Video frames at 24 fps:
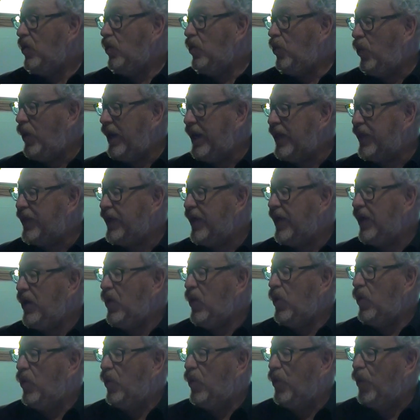with
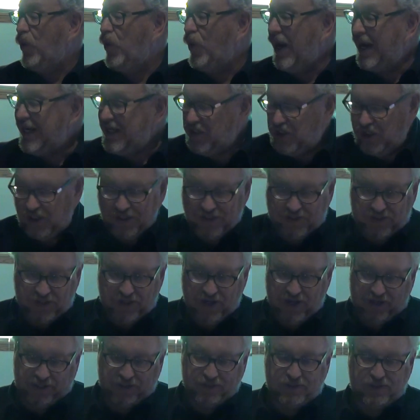
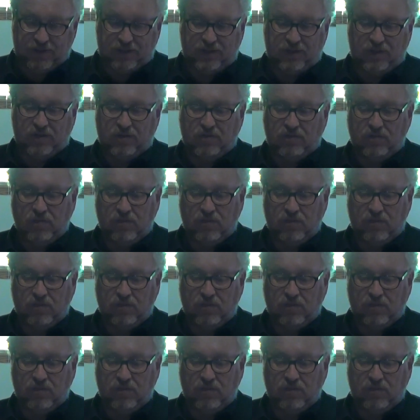righteousness.